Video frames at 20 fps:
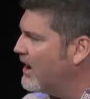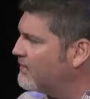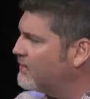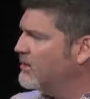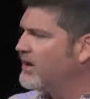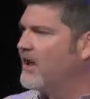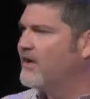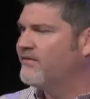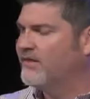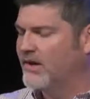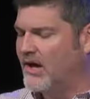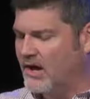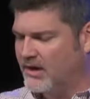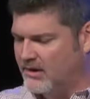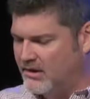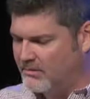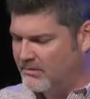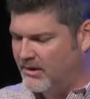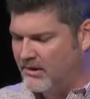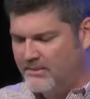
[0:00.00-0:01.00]
going to have a lot
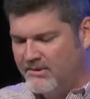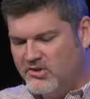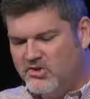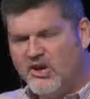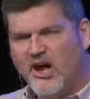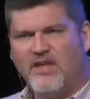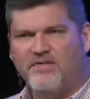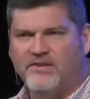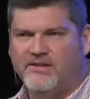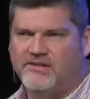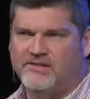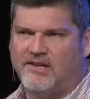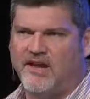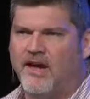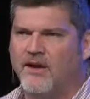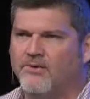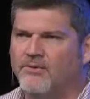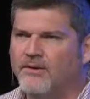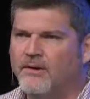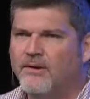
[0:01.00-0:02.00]
come up, but jot these
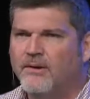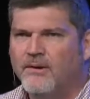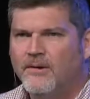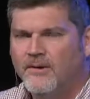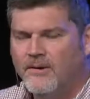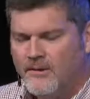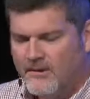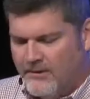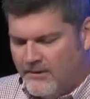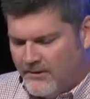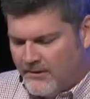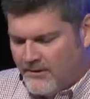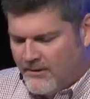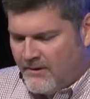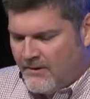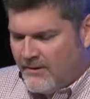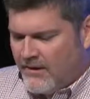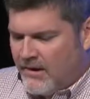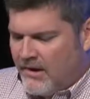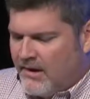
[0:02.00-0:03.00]
down.
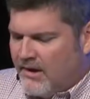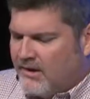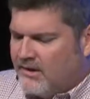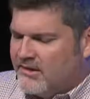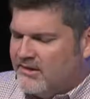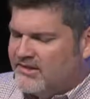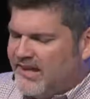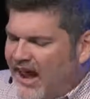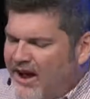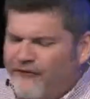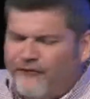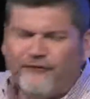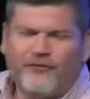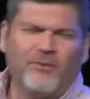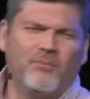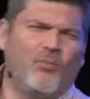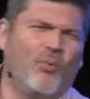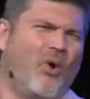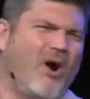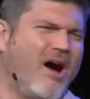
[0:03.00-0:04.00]
Saved
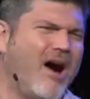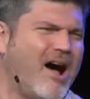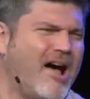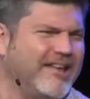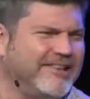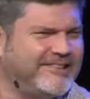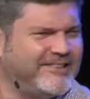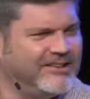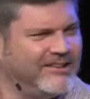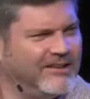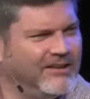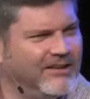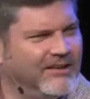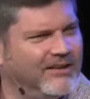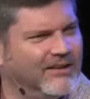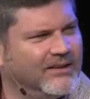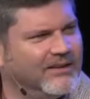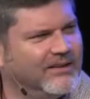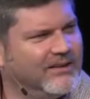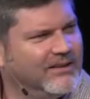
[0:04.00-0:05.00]
from what?
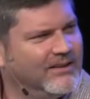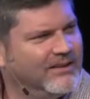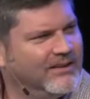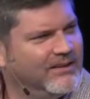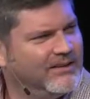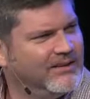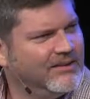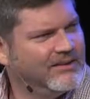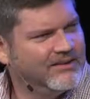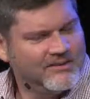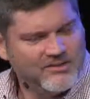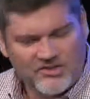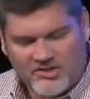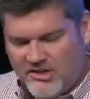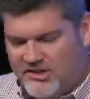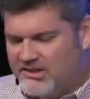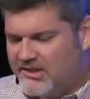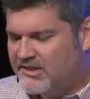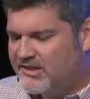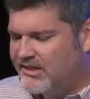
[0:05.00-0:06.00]

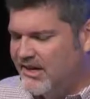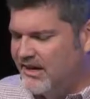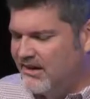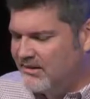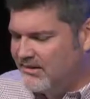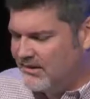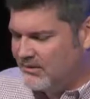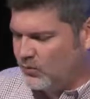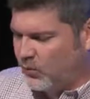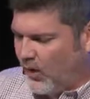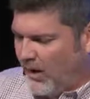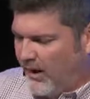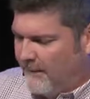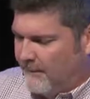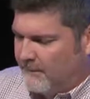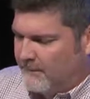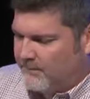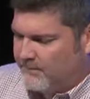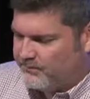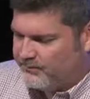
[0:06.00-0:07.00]
Jesus said it this way
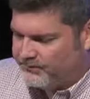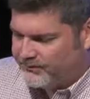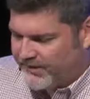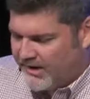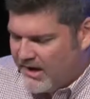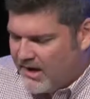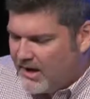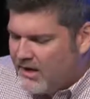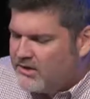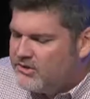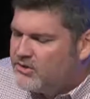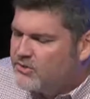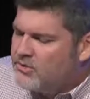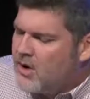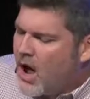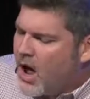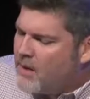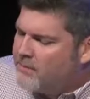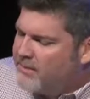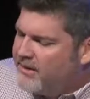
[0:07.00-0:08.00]
Do
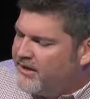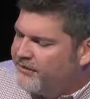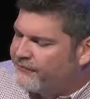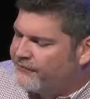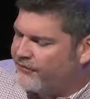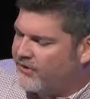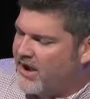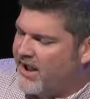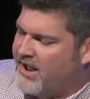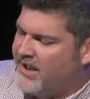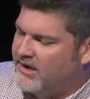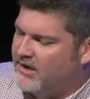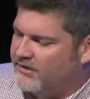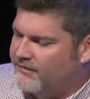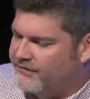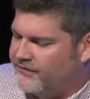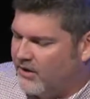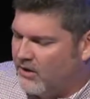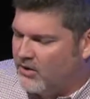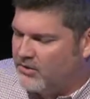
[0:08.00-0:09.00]
not be afraid
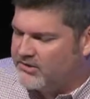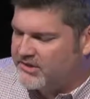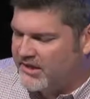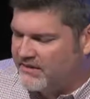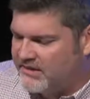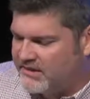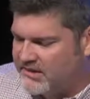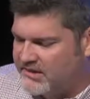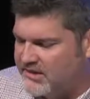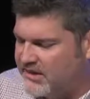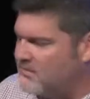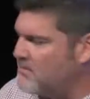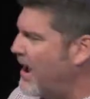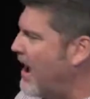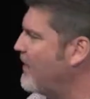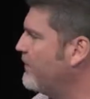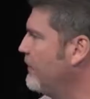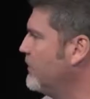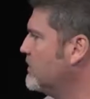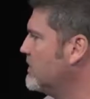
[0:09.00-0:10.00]
of those, and this is in
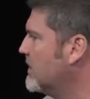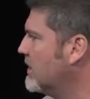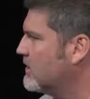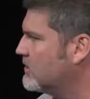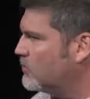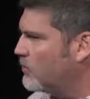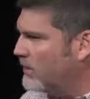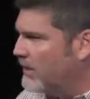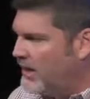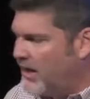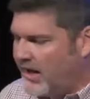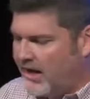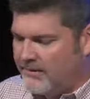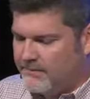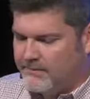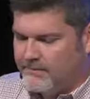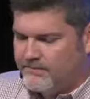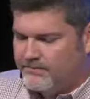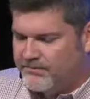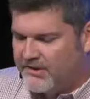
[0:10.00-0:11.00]
Matthew 10 28.
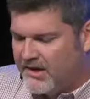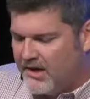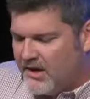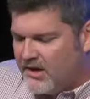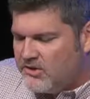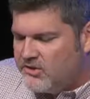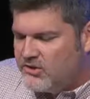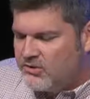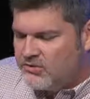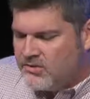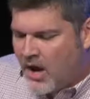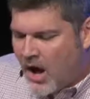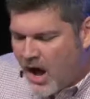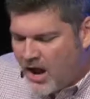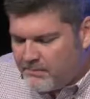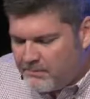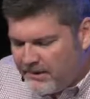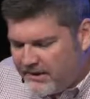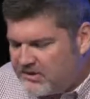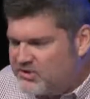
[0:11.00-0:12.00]
Do
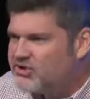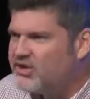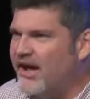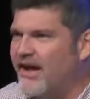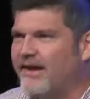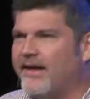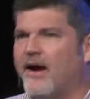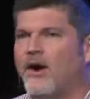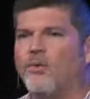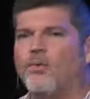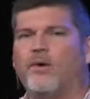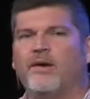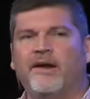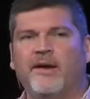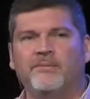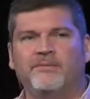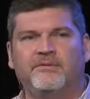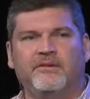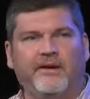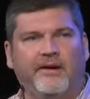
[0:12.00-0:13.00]
not be, check out what
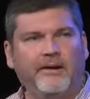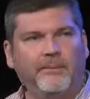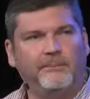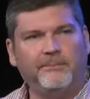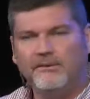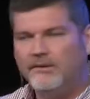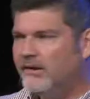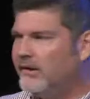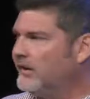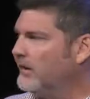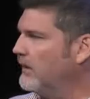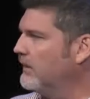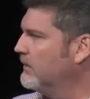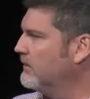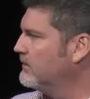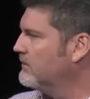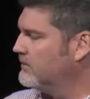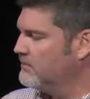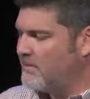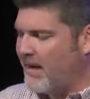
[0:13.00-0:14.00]
I'm saying,
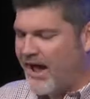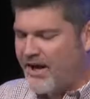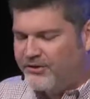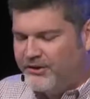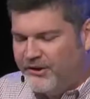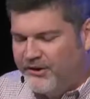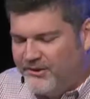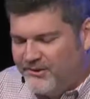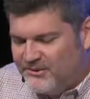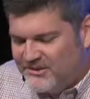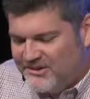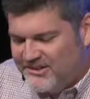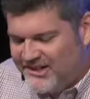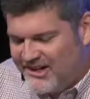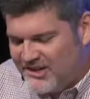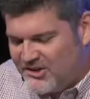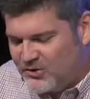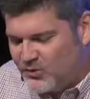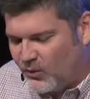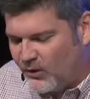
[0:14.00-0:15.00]
please. Matthew
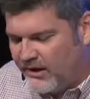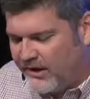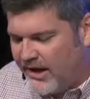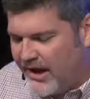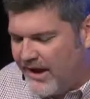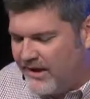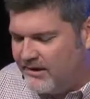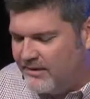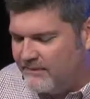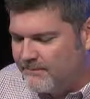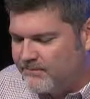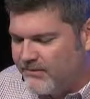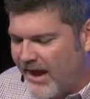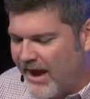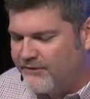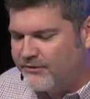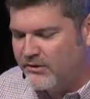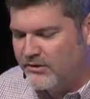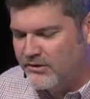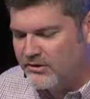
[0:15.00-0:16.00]
10 28,
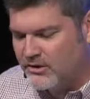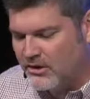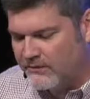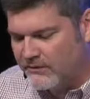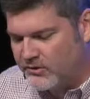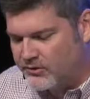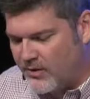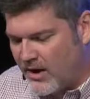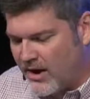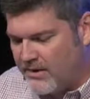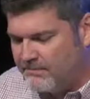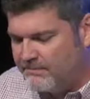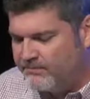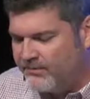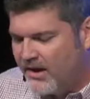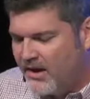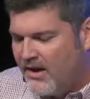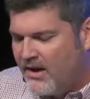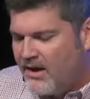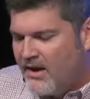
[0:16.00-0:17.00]
after the service, Ryan.
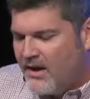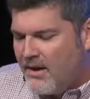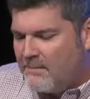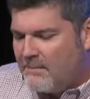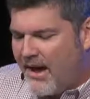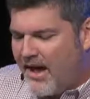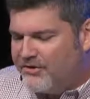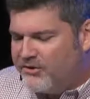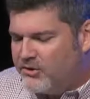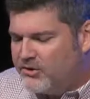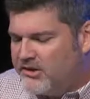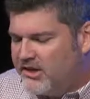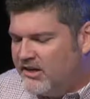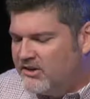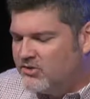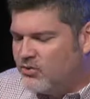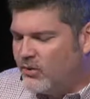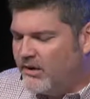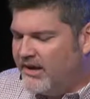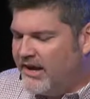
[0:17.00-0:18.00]
Matthew 10
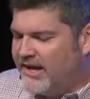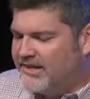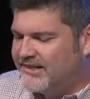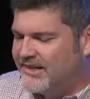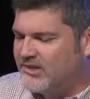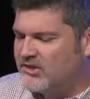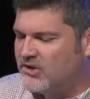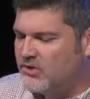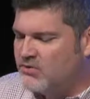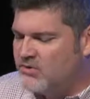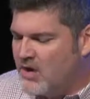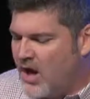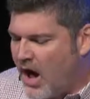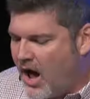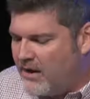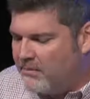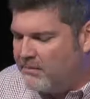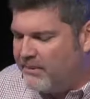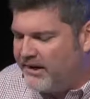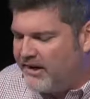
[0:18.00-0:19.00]
28 says, Do
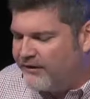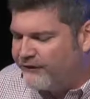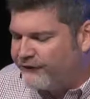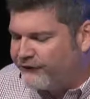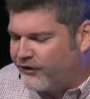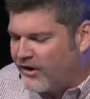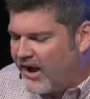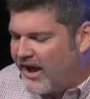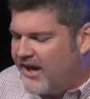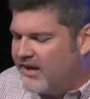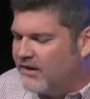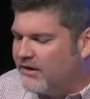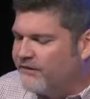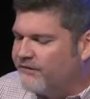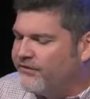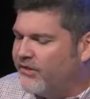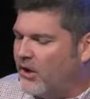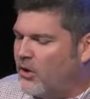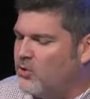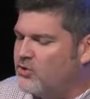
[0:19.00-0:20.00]
not be afraid
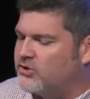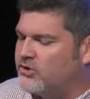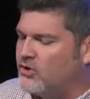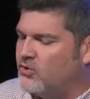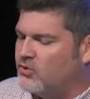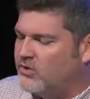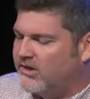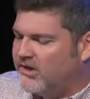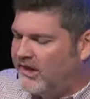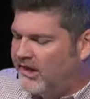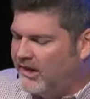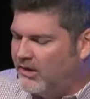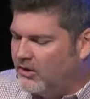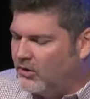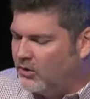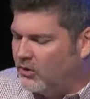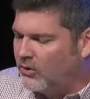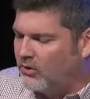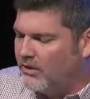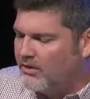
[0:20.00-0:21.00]
of those who
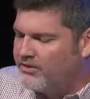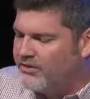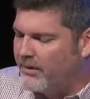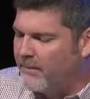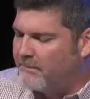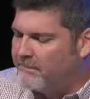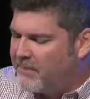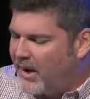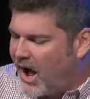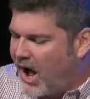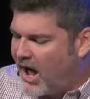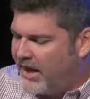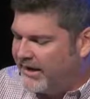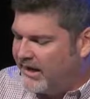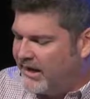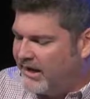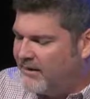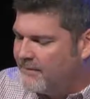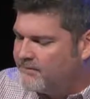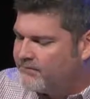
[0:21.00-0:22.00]
kill the
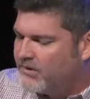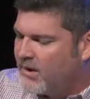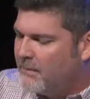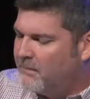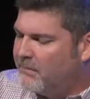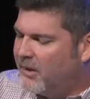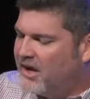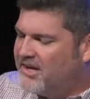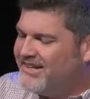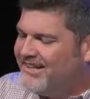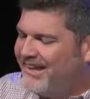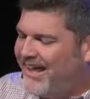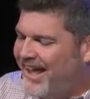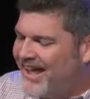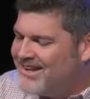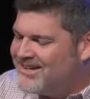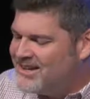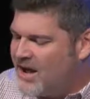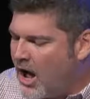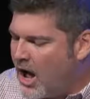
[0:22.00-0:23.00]
body, but
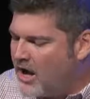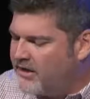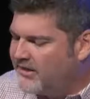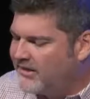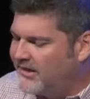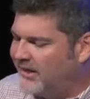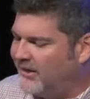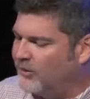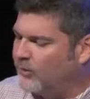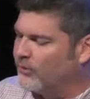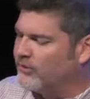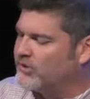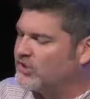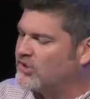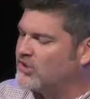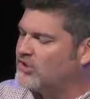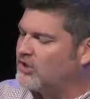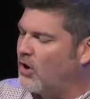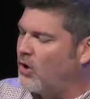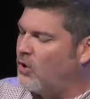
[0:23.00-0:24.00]
cannot kill the
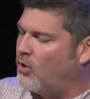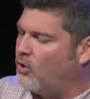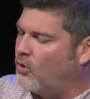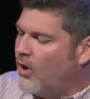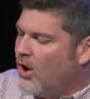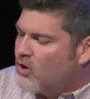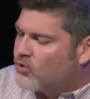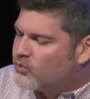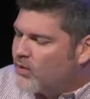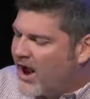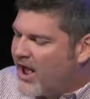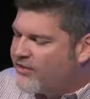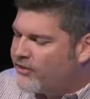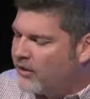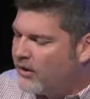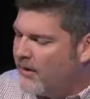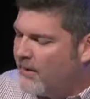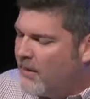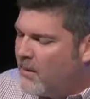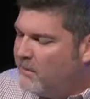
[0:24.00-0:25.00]
soul.
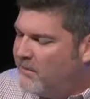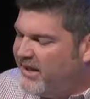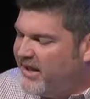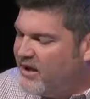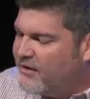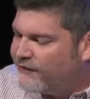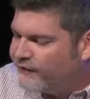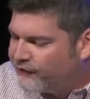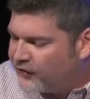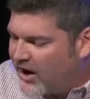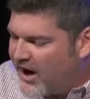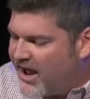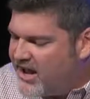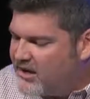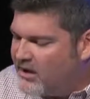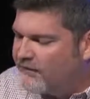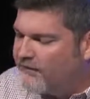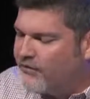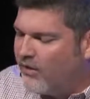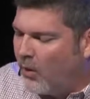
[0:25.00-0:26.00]
Rather, be afraid
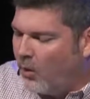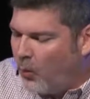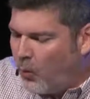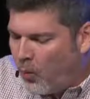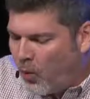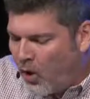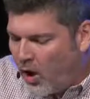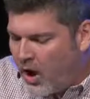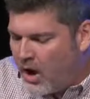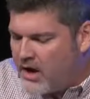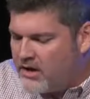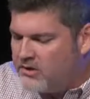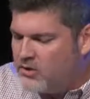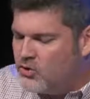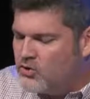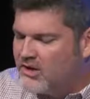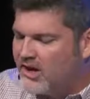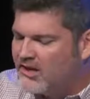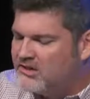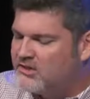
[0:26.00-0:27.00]
of the one
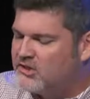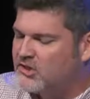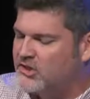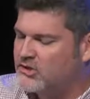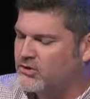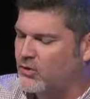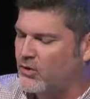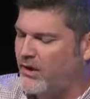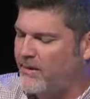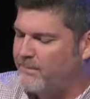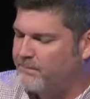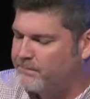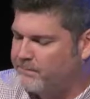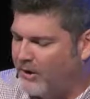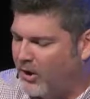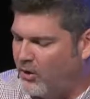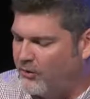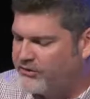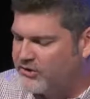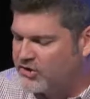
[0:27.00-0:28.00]
who can destroy
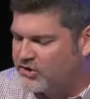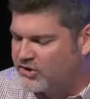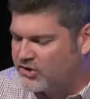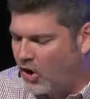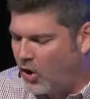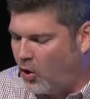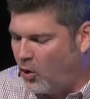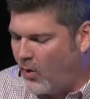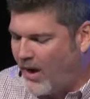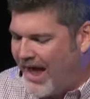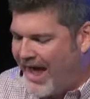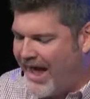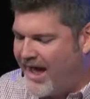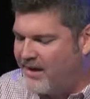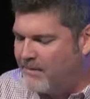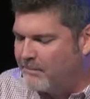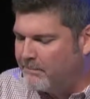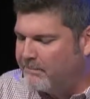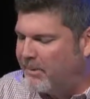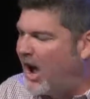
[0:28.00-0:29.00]
both soul
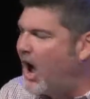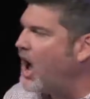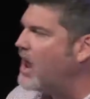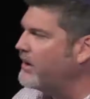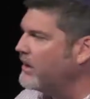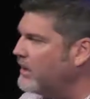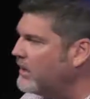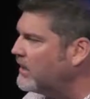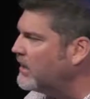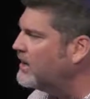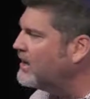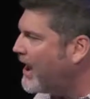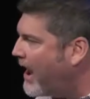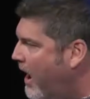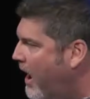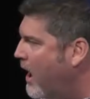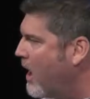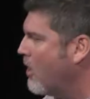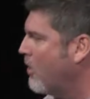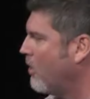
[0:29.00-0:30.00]
and body in
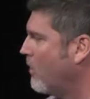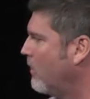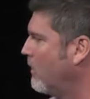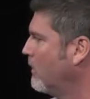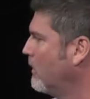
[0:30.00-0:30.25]
hell.